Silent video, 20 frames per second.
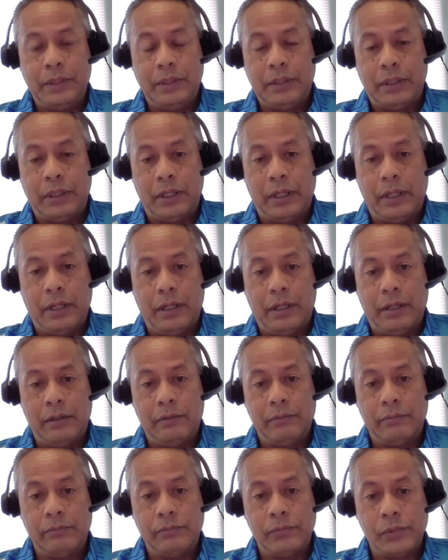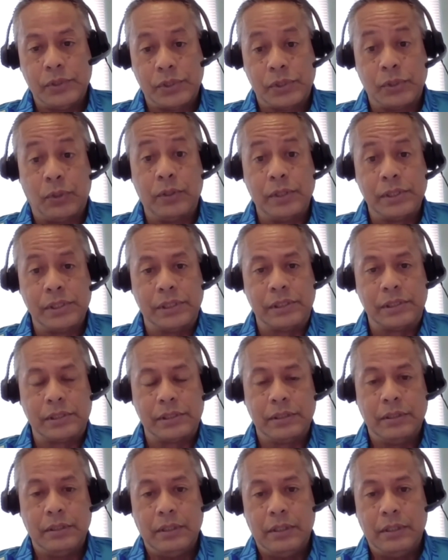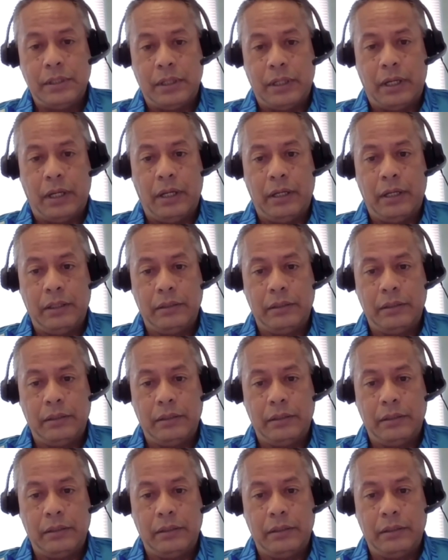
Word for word: uh, sources uh,